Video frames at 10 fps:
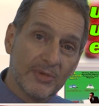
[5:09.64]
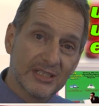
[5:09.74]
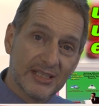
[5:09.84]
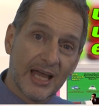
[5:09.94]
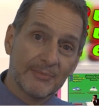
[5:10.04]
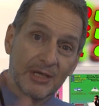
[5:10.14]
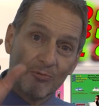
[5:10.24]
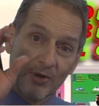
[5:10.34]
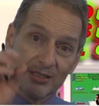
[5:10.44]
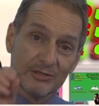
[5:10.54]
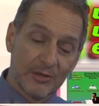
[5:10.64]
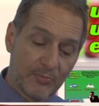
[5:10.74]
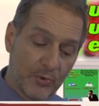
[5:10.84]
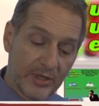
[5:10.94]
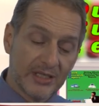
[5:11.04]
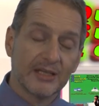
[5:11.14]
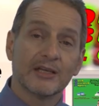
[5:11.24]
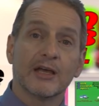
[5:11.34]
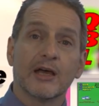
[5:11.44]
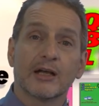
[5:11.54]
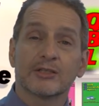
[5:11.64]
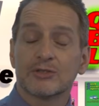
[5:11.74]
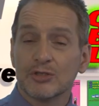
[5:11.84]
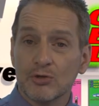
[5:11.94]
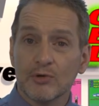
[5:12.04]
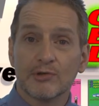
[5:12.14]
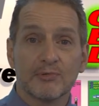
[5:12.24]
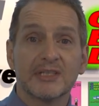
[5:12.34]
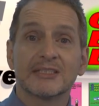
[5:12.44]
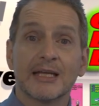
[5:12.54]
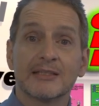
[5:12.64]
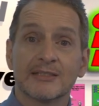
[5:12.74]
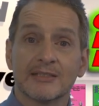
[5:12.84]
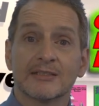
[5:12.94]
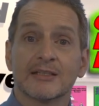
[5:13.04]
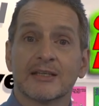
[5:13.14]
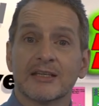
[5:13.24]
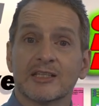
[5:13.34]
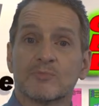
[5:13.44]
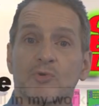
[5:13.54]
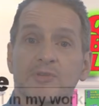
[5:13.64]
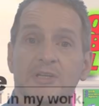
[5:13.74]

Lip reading: much time, get right to the point. Two or three sentences is more